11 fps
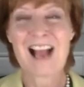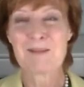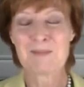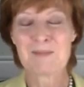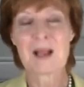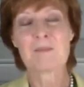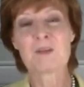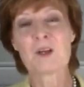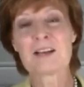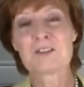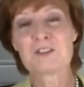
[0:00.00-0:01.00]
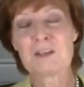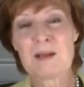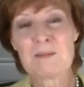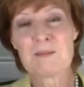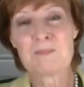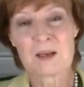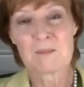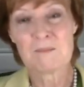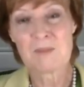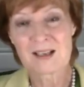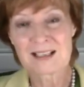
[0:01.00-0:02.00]
but you have to remember,
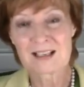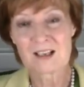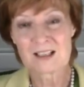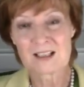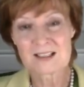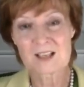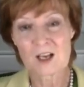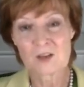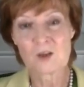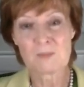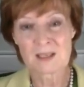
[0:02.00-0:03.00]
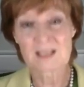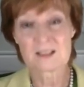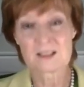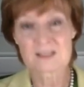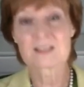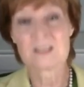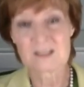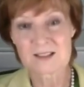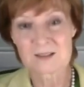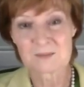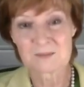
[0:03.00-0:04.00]
my clients are not my clients'
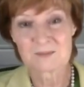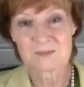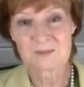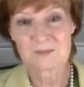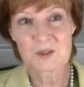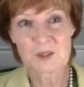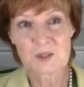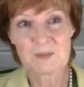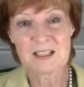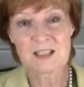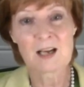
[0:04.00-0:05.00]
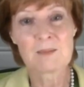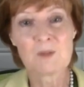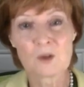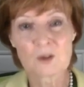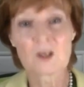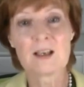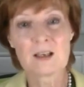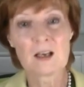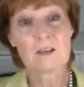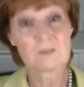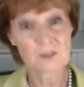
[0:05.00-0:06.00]
clients. Do you see what I mean? I'm not going
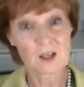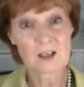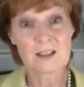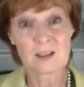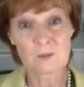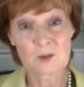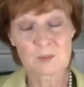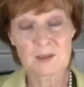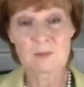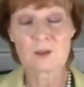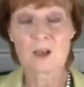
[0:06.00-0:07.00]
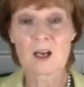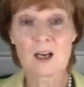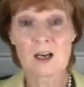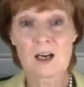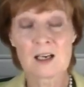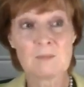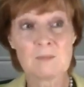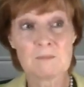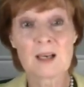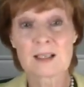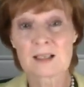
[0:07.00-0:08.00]
for the high net worth people.
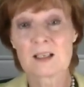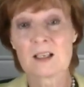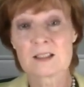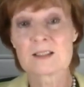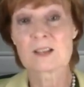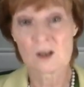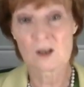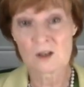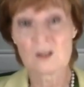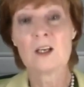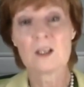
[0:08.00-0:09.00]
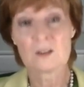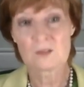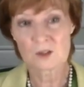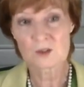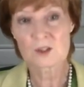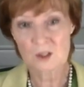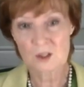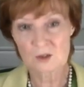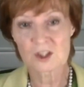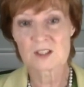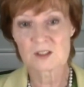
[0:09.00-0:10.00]
My clients are those
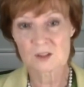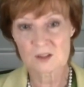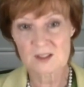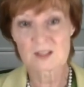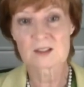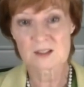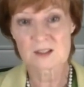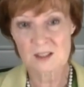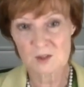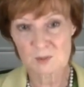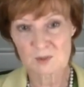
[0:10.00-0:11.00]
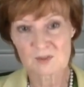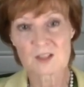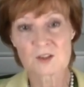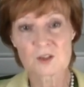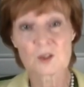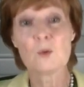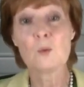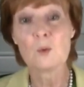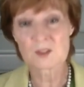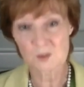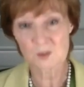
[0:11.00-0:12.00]
coaches, consultant service providers who
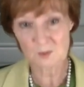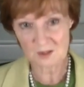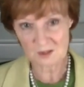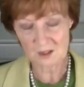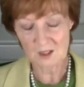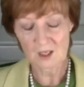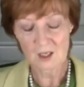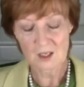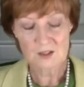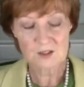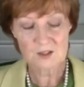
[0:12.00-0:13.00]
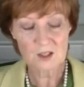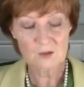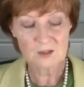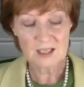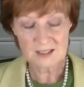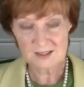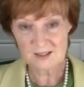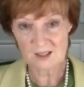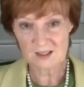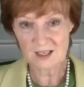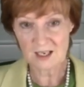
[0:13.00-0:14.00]
want to work. So yes,
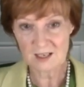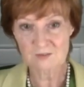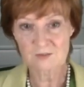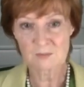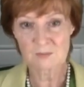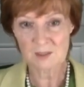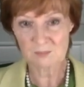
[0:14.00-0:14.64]
I have my